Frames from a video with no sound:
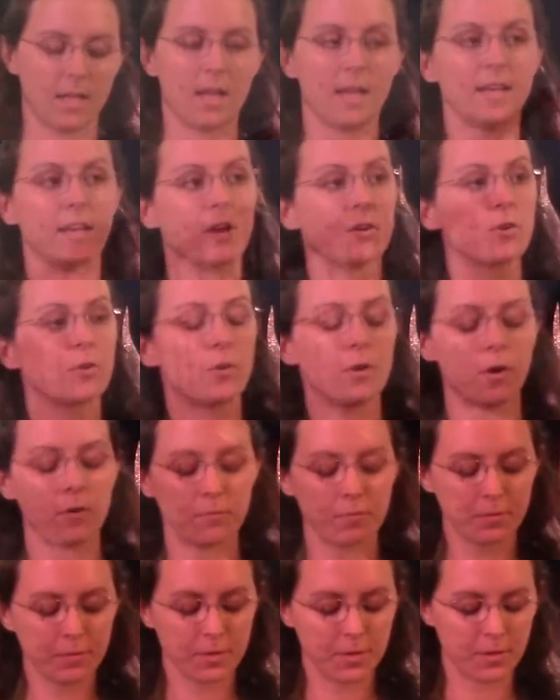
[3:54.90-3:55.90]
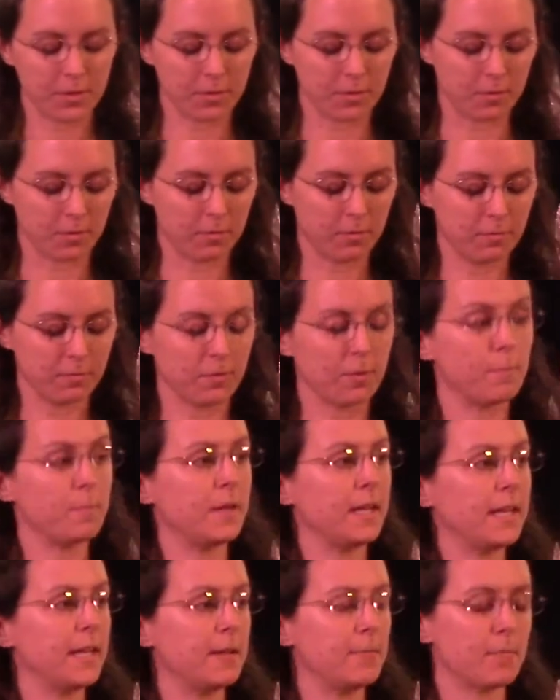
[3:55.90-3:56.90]
Now Crow flew for
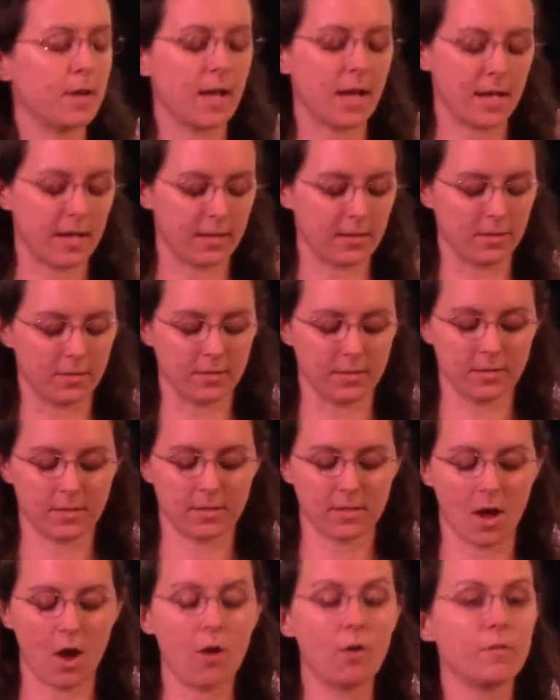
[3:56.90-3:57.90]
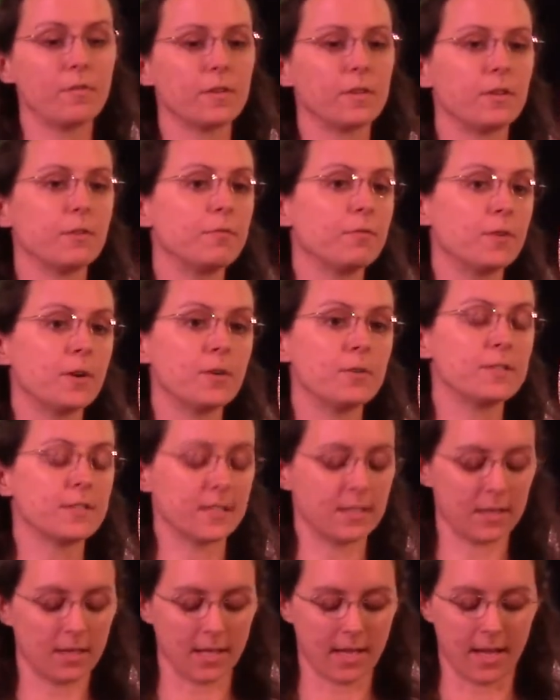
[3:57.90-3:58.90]
many miles over the
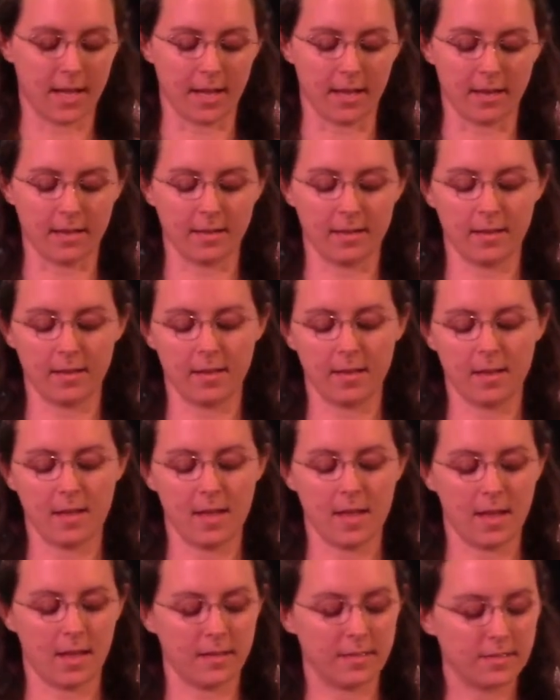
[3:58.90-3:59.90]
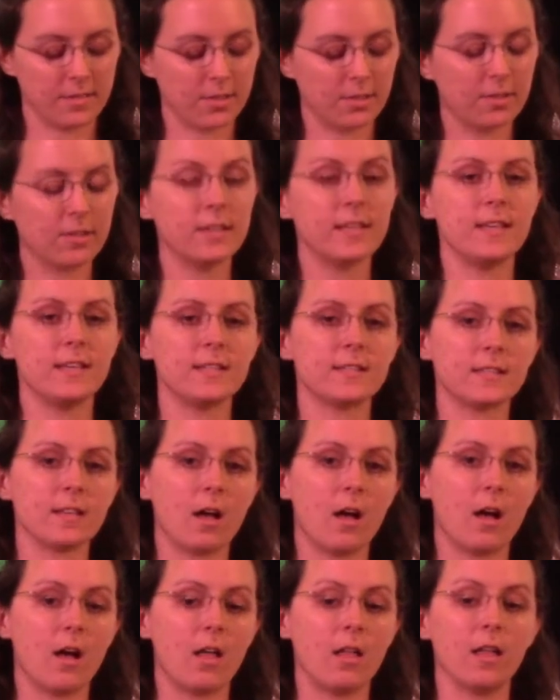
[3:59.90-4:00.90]
frozen land until
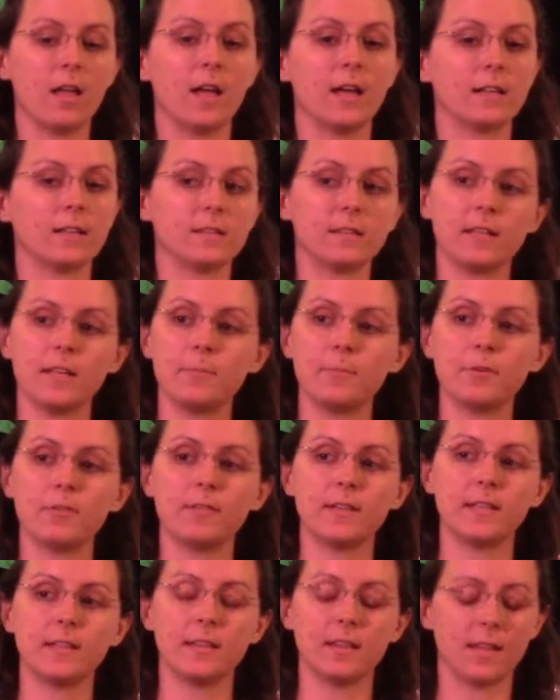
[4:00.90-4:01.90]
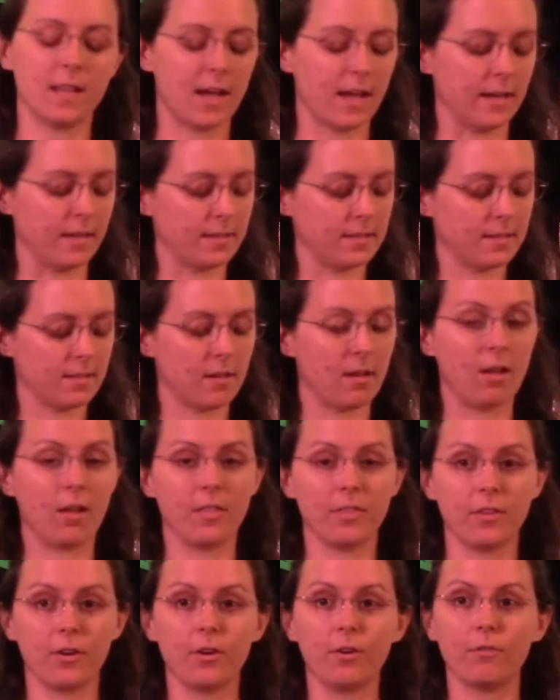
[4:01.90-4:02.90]
saw a glimmering light
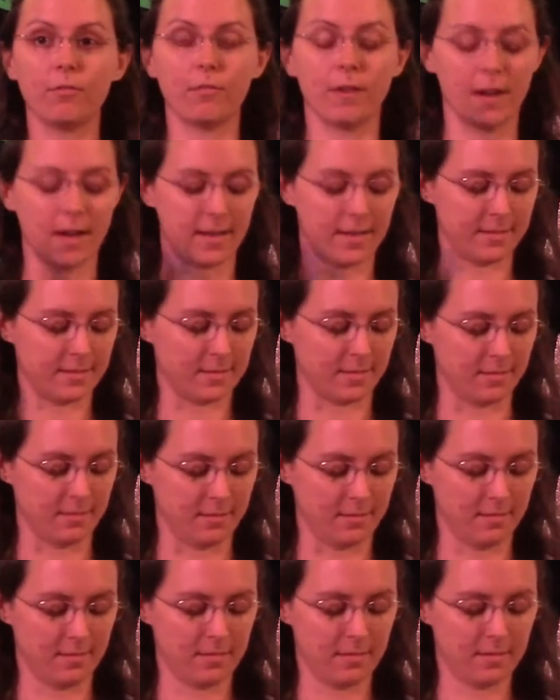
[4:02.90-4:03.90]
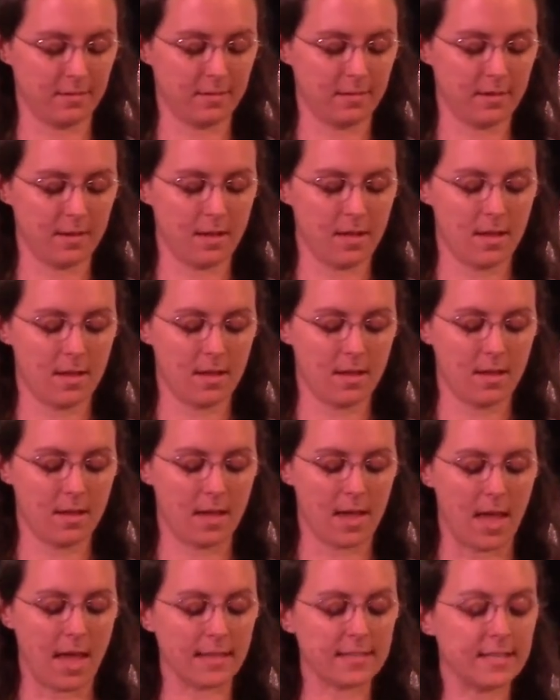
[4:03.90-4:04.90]
on the horizon.
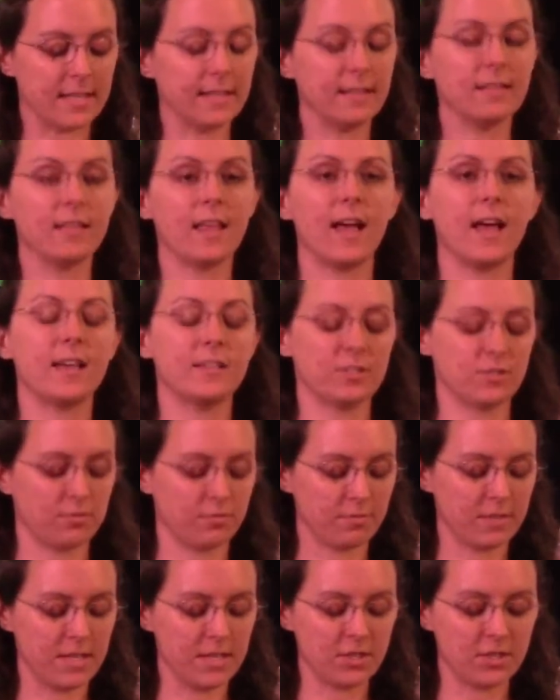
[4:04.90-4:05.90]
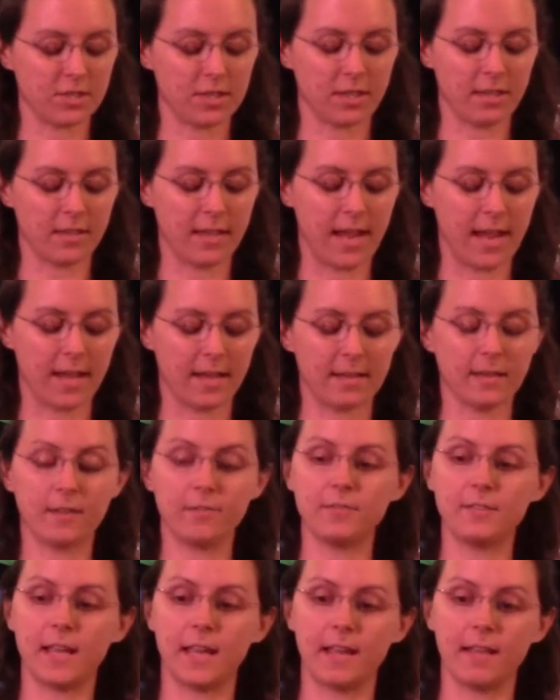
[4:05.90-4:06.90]
As he last reached the land
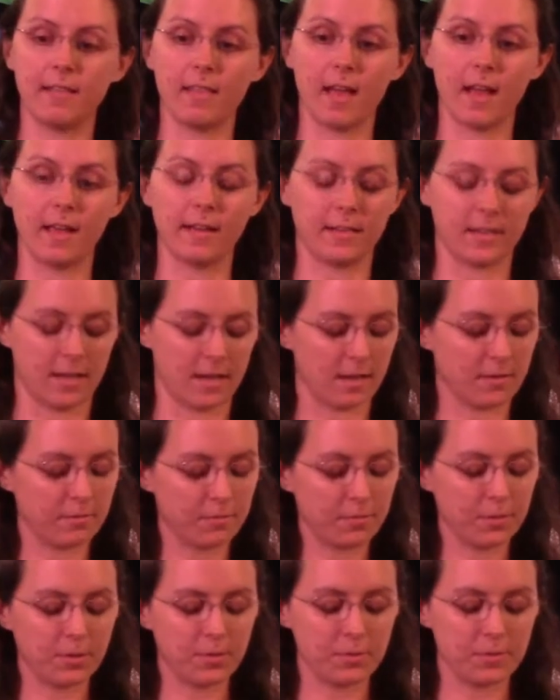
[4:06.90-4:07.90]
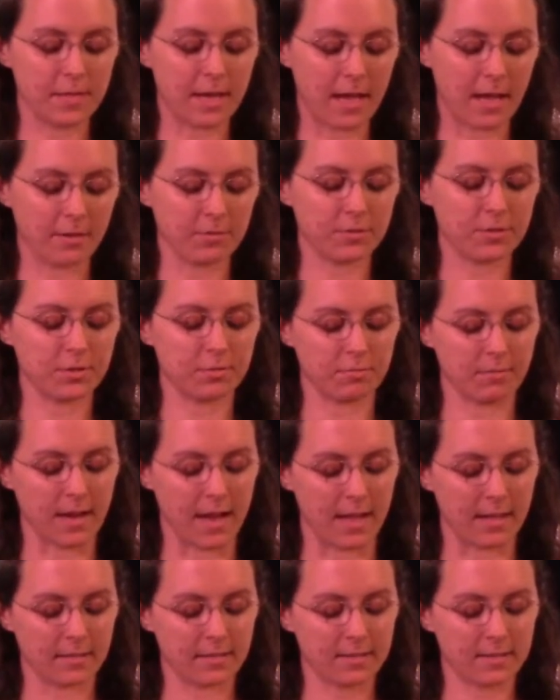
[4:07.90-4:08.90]
of daylight and flew down to
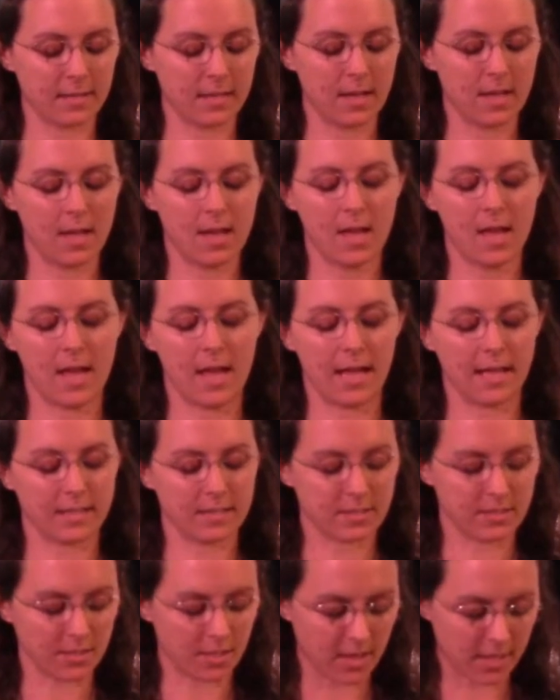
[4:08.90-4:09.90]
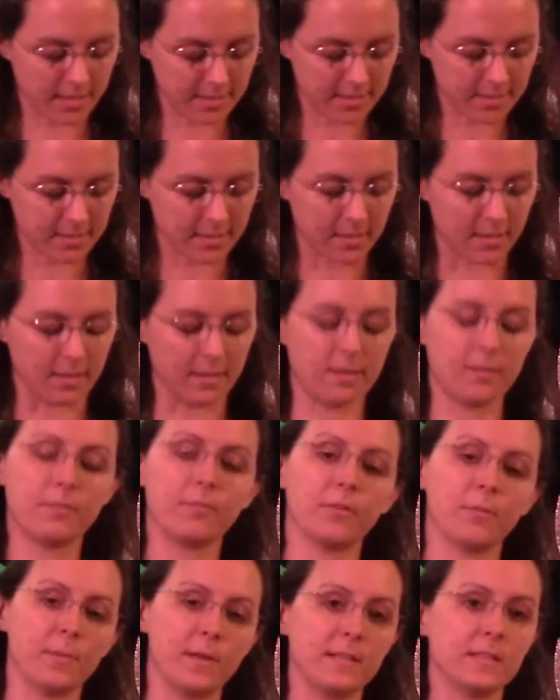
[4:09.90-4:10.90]
rest, exhausted
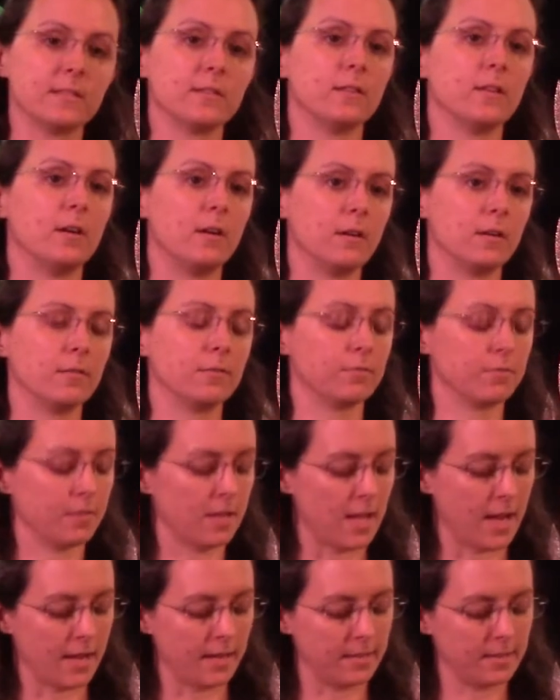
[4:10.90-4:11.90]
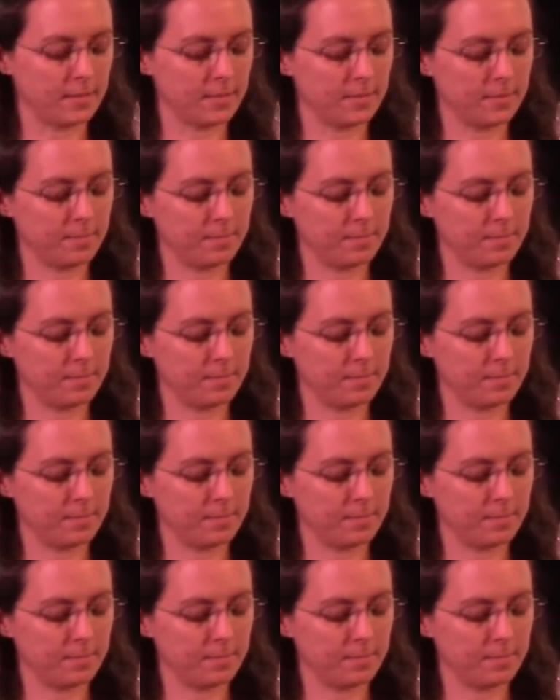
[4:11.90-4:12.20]
from his long flight.